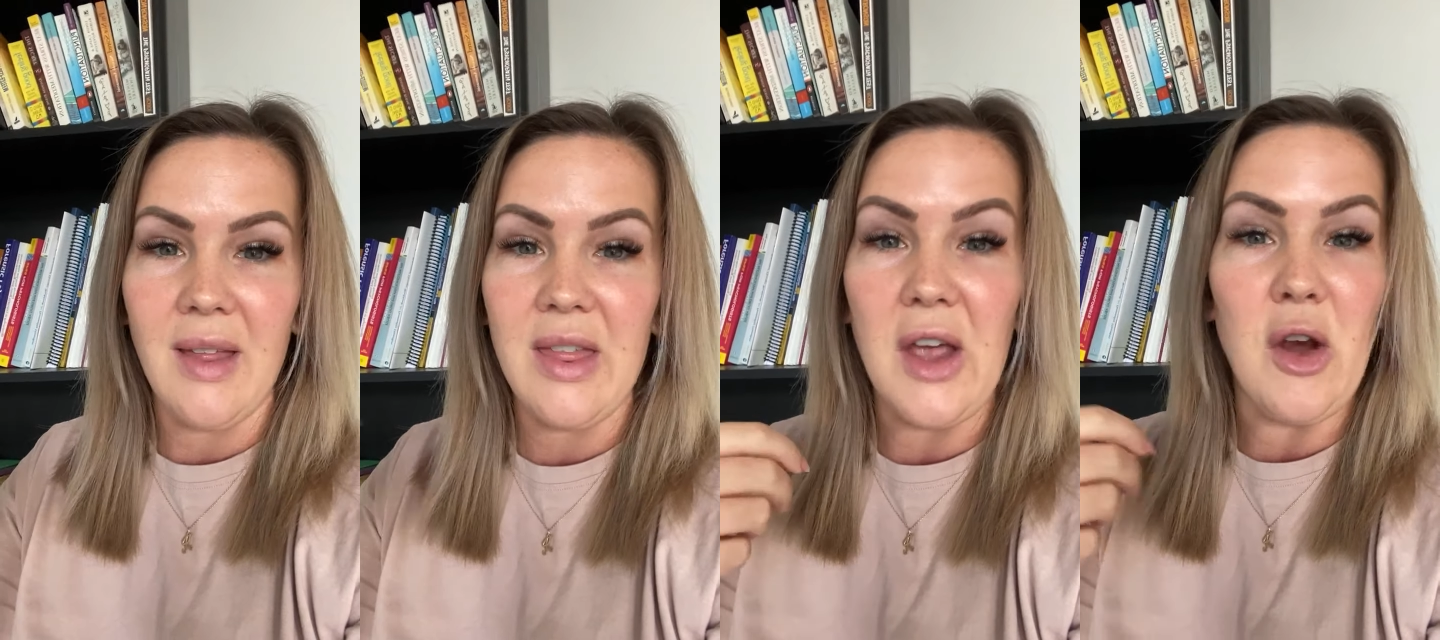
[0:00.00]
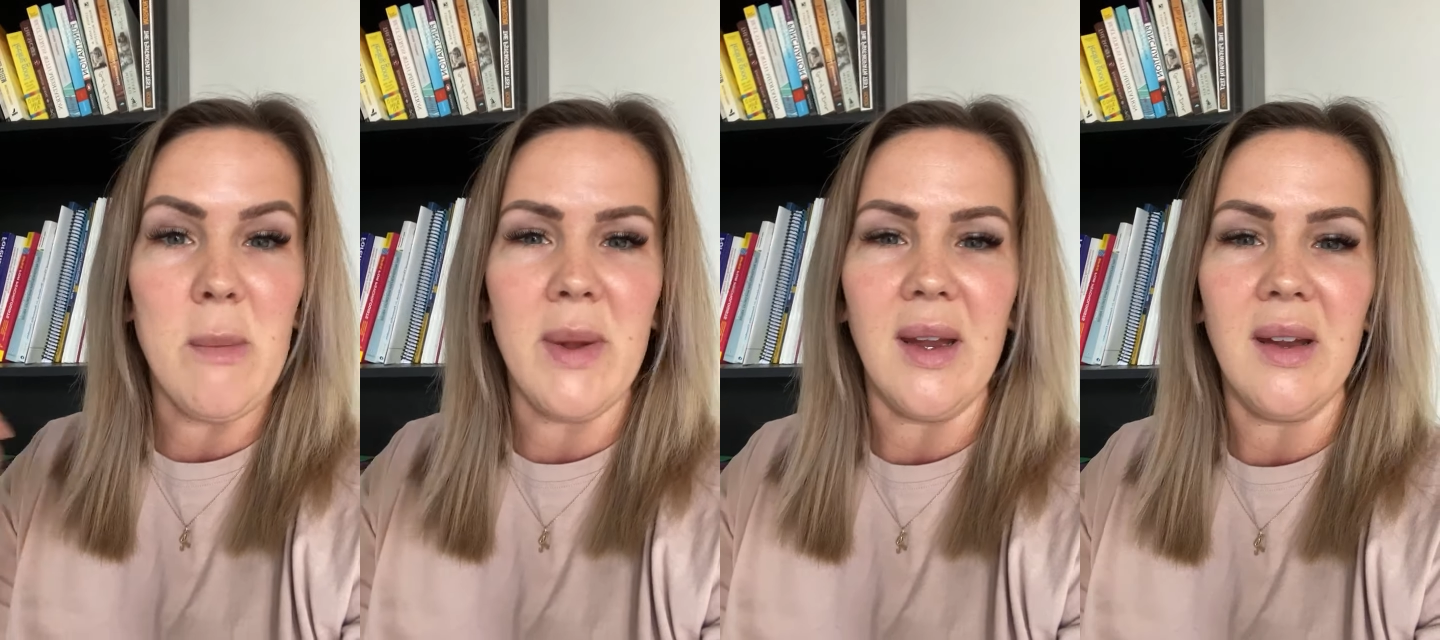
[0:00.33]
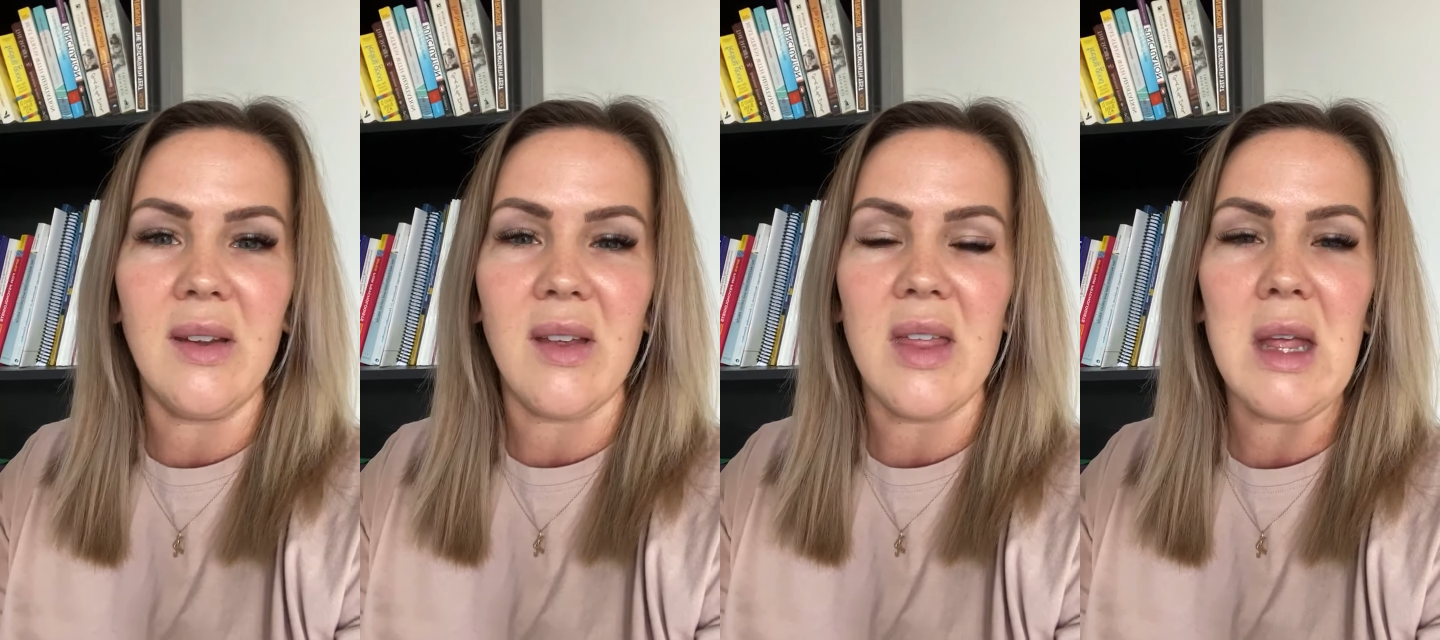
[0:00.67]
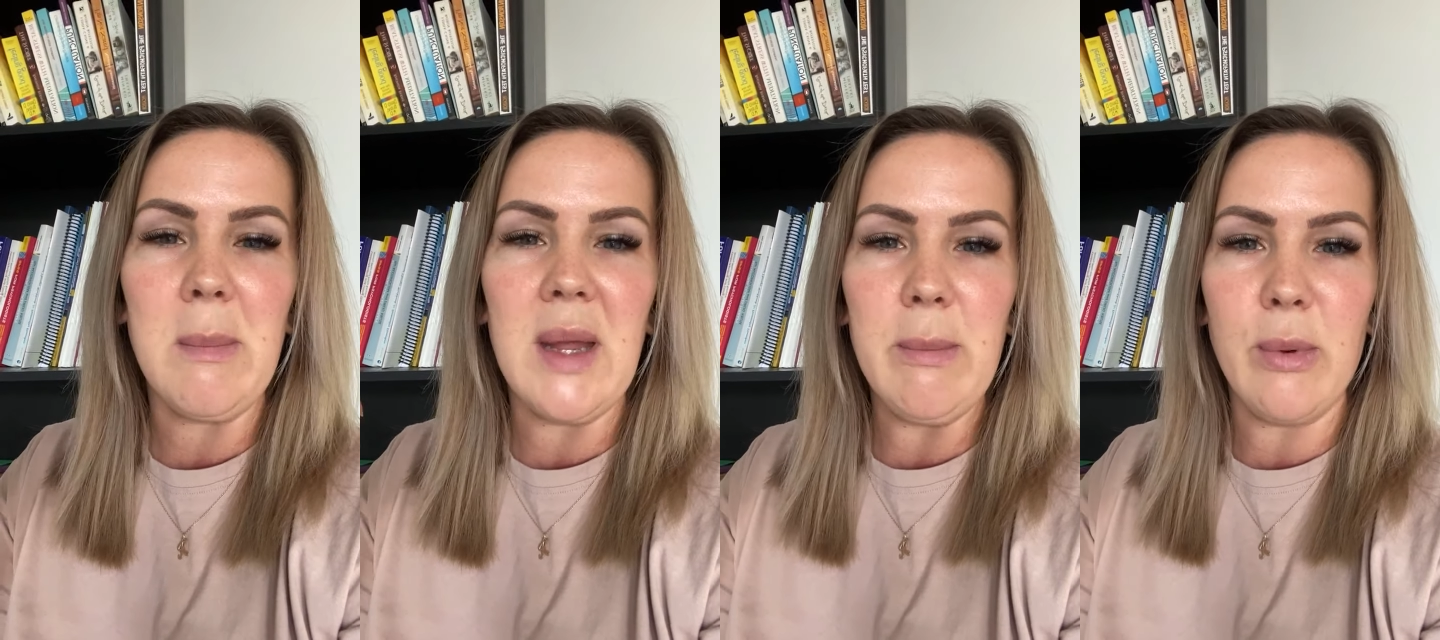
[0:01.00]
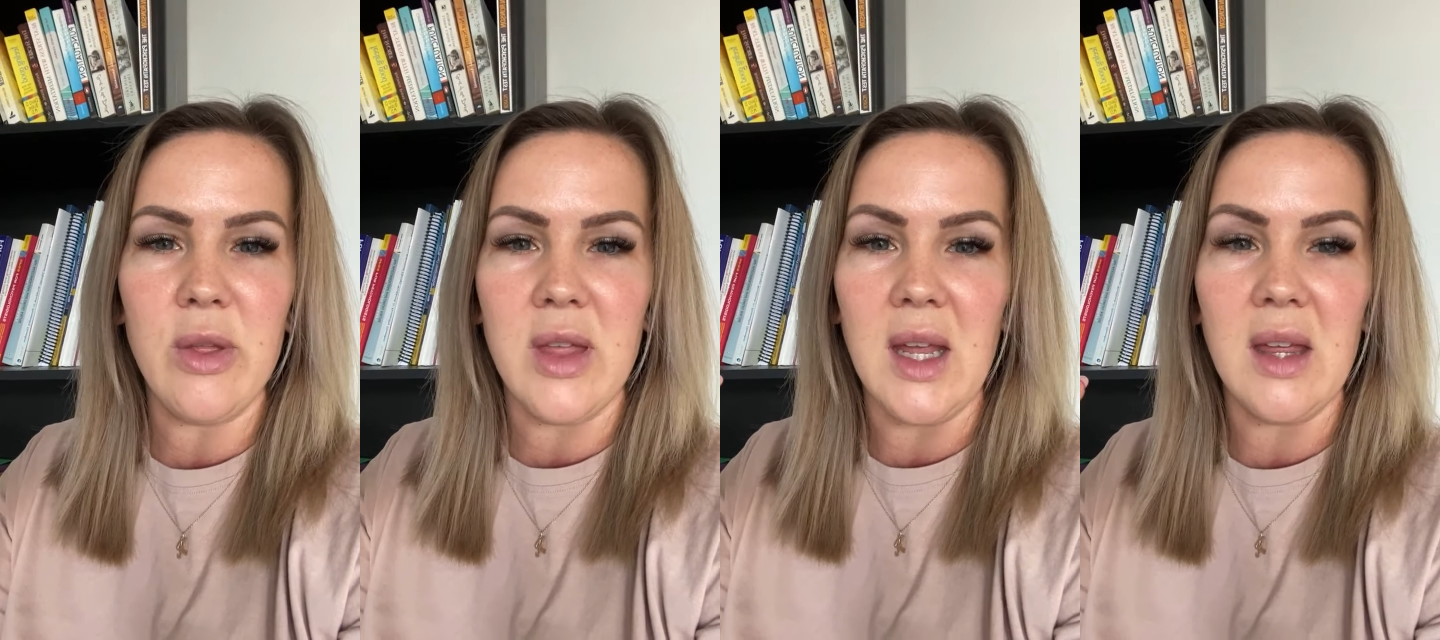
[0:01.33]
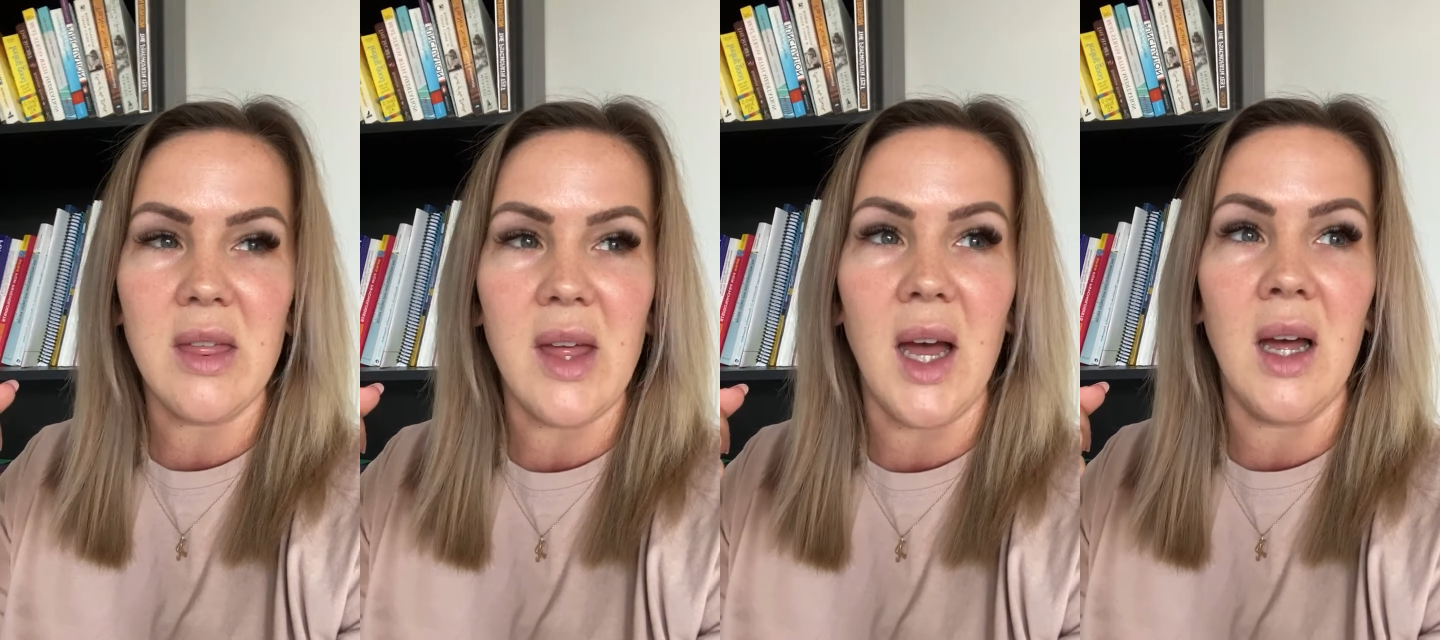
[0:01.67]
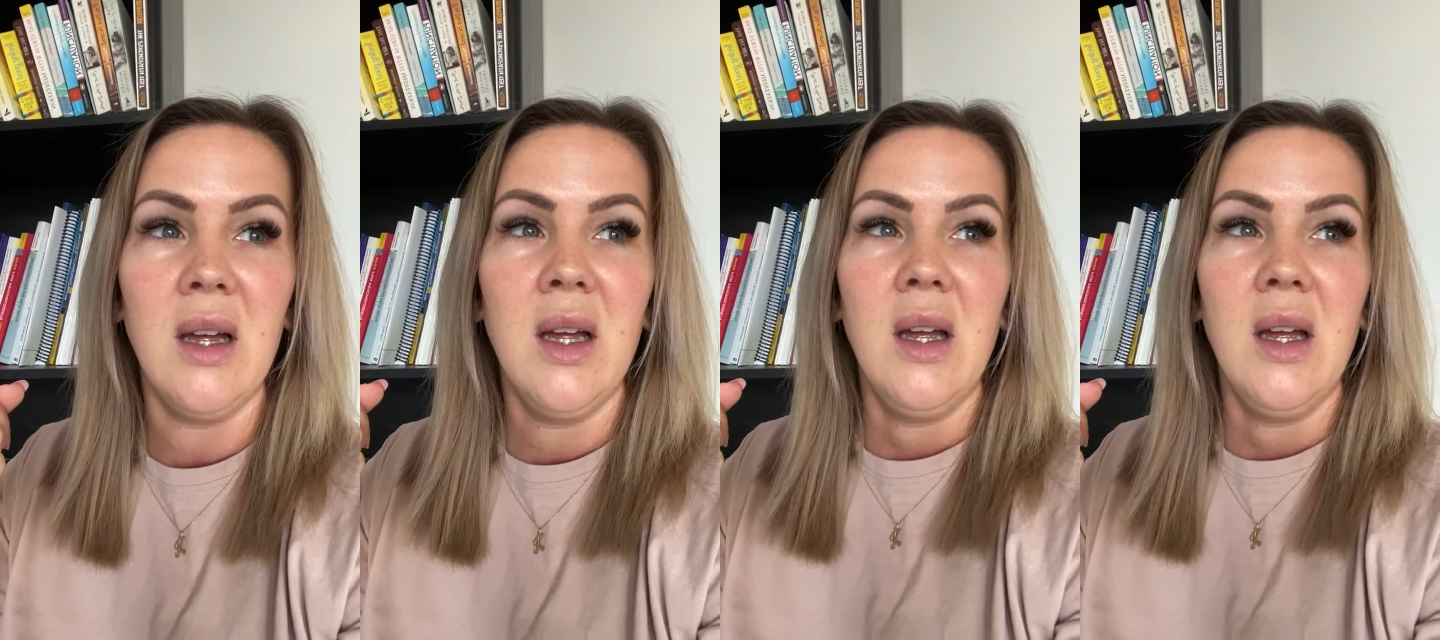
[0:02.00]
therapy, because I think people think that